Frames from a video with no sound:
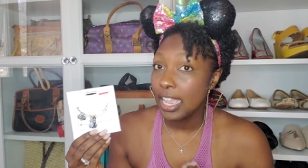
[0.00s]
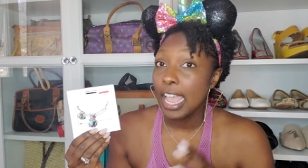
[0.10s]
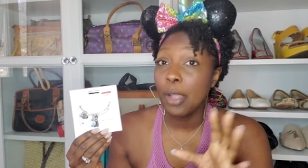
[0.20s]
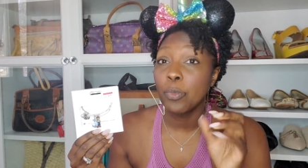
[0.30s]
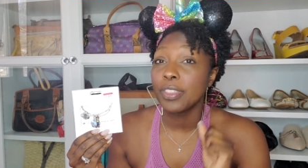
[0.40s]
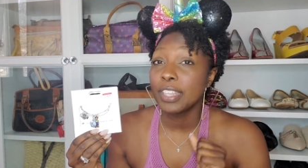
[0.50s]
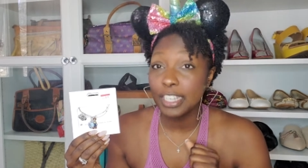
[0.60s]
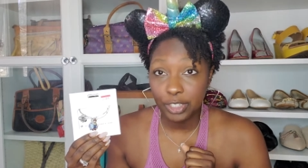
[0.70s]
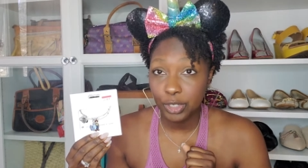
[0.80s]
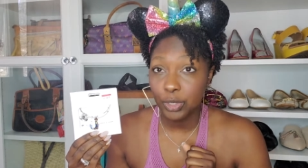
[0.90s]
And when they
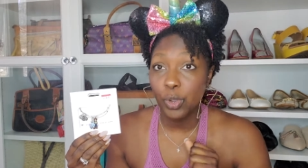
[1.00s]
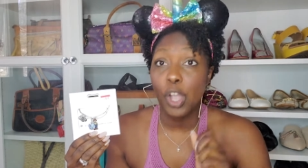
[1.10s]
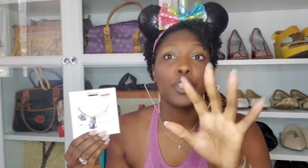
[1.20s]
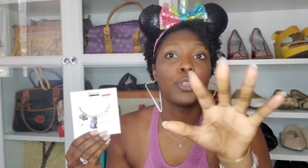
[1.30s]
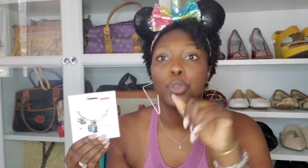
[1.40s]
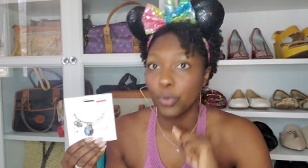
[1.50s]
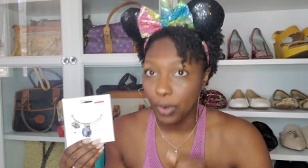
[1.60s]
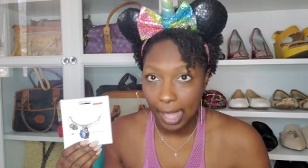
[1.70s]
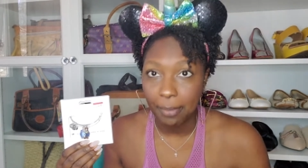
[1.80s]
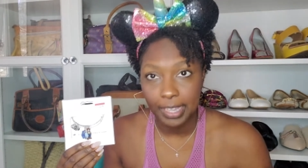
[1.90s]
do, you
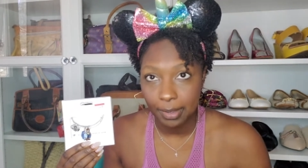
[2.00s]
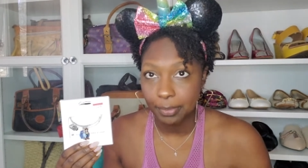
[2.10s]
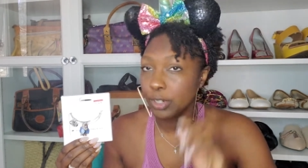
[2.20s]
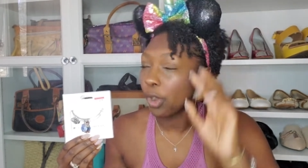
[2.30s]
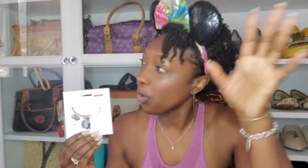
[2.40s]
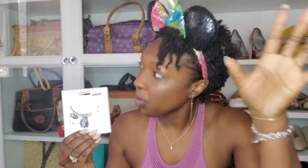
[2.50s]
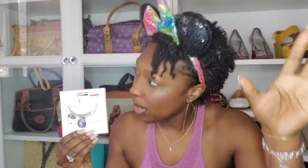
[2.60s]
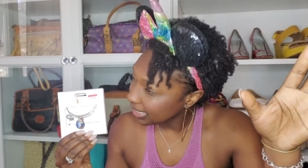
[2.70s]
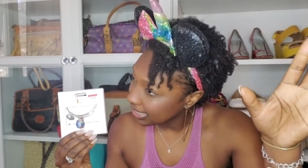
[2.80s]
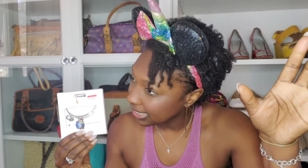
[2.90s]
grab them. You don't
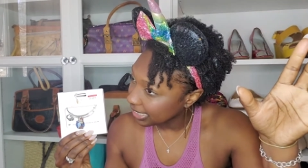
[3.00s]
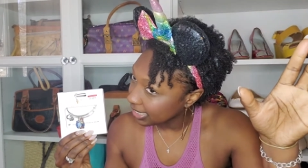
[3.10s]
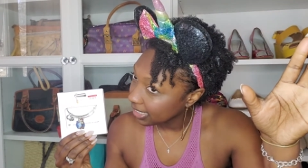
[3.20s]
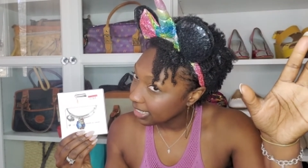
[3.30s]
question,